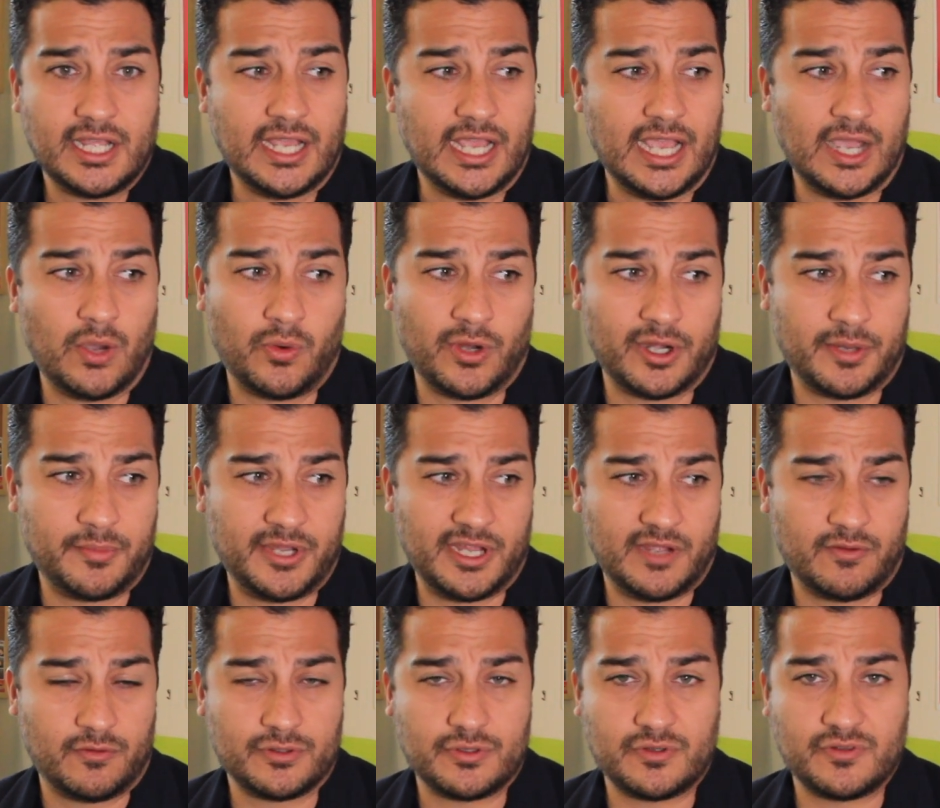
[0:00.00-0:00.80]
I want to
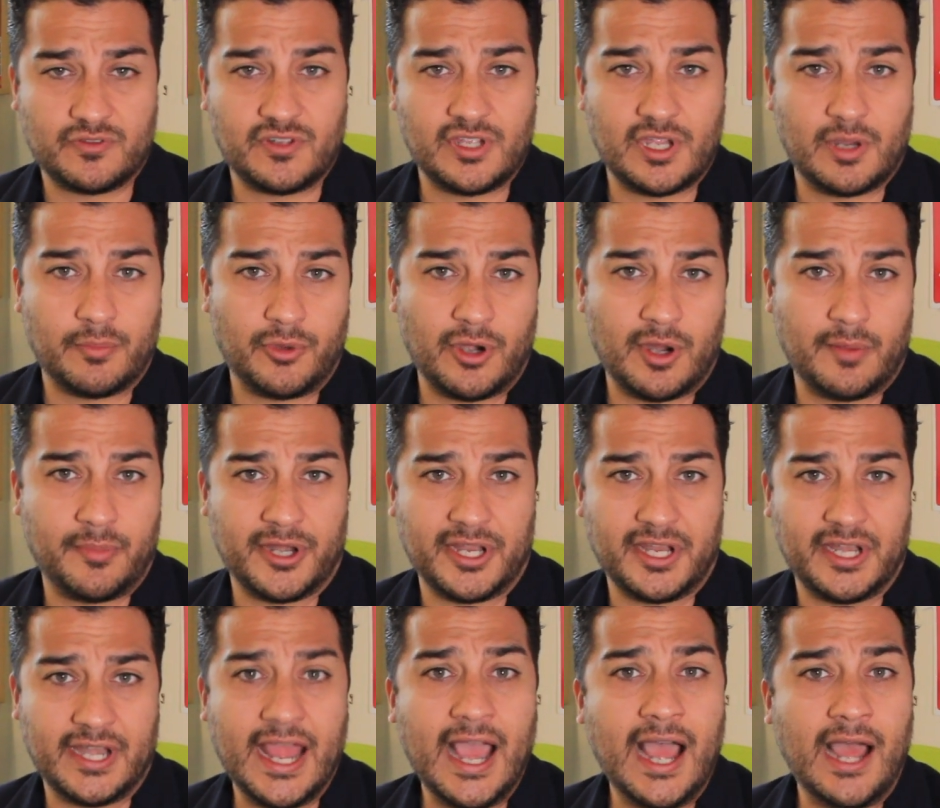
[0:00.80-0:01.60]
be able to see a
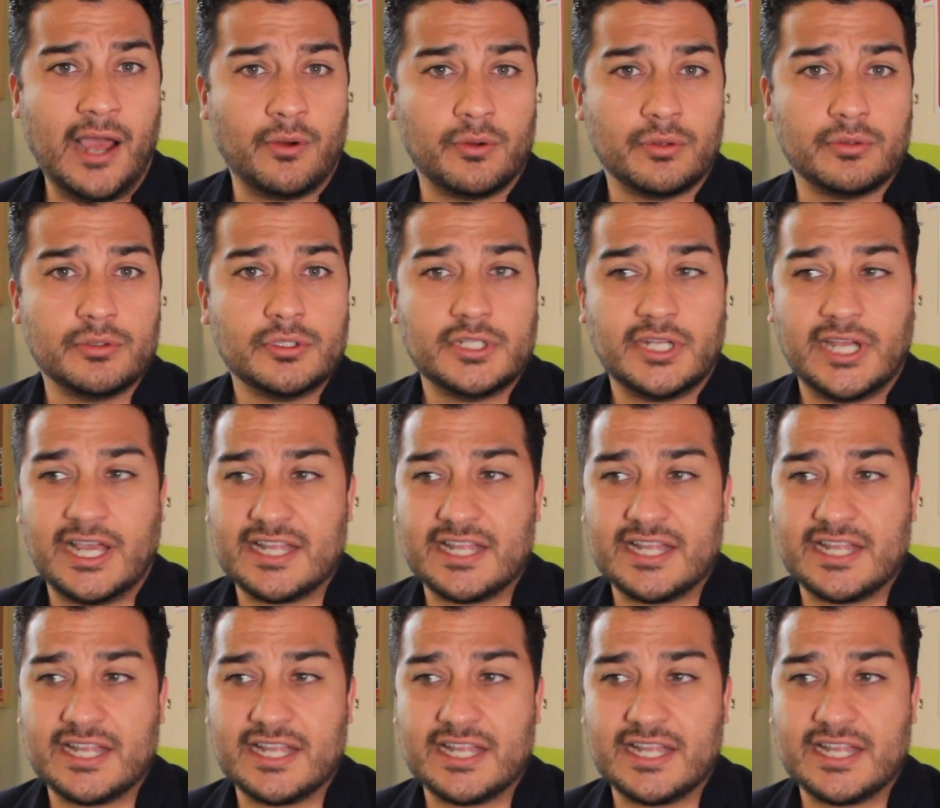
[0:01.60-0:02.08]
property now